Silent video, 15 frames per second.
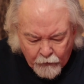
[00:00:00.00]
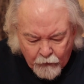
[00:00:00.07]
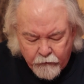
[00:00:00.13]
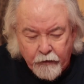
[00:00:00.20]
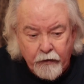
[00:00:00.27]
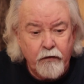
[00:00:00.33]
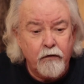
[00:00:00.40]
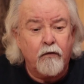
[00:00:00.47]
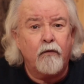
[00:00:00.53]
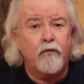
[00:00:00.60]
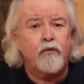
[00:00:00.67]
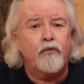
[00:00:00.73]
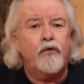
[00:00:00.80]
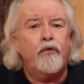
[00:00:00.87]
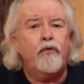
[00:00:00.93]
Then you
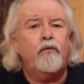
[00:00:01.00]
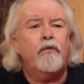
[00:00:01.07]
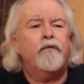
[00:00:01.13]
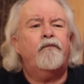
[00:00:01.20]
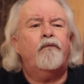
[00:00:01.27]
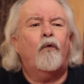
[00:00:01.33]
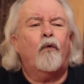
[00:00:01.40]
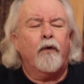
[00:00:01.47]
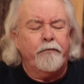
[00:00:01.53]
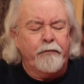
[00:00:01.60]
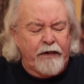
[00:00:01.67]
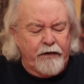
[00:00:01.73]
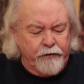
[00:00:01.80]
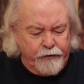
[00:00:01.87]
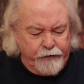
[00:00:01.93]
go 2 to 4
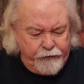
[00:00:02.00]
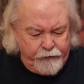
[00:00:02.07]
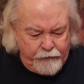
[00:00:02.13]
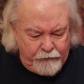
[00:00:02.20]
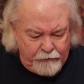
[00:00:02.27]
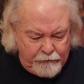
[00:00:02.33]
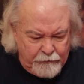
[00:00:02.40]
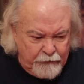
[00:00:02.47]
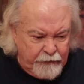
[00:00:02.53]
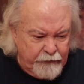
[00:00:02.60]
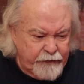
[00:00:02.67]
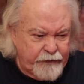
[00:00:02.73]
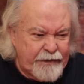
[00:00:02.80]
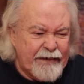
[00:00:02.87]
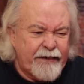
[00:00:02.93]
meters,
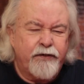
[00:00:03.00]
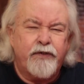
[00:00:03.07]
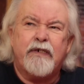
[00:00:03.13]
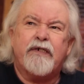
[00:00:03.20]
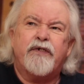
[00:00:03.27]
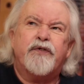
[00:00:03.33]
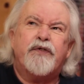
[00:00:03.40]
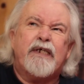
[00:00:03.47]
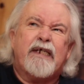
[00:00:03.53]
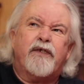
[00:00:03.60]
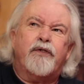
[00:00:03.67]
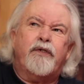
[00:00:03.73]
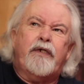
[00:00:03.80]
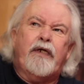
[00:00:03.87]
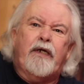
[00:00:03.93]
6 to
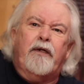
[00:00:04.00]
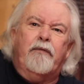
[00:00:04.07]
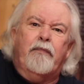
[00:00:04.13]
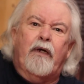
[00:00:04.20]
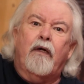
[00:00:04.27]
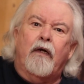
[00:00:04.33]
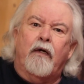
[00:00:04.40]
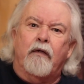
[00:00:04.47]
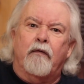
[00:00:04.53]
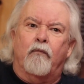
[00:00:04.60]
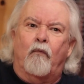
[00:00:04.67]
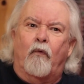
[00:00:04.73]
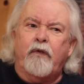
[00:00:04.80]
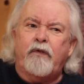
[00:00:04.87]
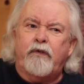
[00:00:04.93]
16.
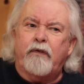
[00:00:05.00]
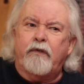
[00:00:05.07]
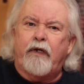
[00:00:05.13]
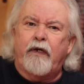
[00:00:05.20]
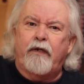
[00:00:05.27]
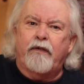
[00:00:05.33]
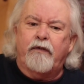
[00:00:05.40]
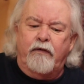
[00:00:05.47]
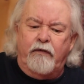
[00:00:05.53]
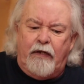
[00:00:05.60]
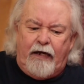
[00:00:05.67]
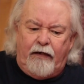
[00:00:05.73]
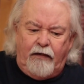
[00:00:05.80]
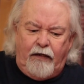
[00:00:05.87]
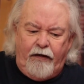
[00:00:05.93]
Once you get into
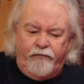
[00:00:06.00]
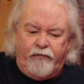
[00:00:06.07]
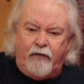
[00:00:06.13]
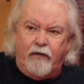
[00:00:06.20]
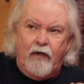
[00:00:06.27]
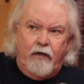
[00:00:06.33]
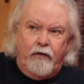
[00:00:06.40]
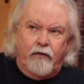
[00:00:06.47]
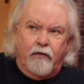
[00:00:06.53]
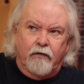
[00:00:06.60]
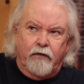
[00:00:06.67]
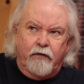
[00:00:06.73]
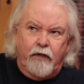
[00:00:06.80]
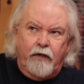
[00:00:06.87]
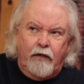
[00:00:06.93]
that level, you're
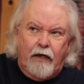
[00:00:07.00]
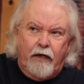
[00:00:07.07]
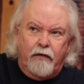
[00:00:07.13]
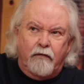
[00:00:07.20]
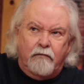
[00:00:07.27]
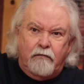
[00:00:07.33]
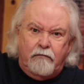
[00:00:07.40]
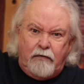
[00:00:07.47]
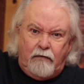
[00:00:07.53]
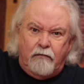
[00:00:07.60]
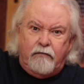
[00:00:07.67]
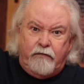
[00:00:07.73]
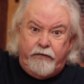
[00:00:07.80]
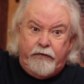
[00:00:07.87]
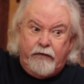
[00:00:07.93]
looking at,
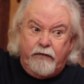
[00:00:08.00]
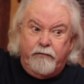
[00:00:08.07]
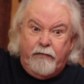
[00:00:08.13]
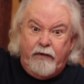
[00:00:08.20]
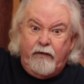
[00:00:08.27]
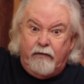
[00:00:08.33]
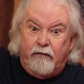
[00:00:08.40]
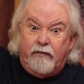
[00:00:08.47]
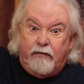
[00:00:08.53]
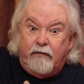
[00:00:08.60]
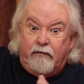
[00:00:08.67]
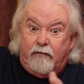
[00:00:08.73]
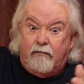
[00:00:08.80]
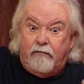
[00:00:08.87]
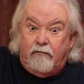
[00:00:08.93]
6 meters
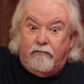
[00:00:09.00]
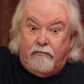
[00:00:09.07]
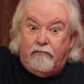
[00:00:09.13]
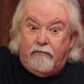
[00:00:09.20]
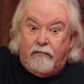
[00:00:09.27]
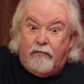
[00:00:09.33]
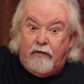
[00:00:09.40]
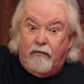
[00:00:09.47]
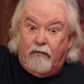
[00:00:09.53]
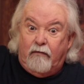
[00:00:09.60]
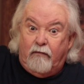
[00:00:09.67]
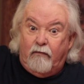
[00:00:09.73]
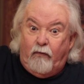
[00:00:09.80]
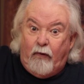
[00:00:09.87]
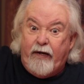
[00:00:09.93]
is,
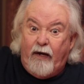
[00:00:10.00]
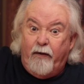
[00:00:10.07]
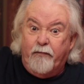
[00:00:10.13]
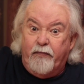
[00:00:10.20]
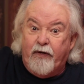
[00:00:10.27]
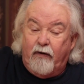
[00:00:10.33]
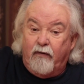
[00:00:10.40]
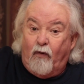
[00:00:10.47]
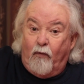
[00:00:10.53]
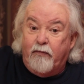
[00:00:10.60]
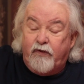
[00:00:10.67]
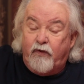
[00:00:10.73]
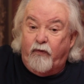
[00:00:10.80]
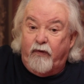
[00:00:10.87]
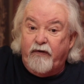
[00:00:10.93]
way up there,
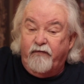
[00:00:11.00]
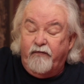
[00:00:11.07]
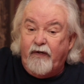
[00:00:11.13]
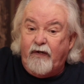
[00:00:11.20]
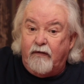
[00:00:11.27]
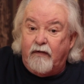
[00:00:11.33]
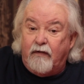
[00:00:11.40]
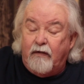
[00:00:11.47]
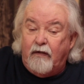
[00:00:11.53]
almost 20 feet.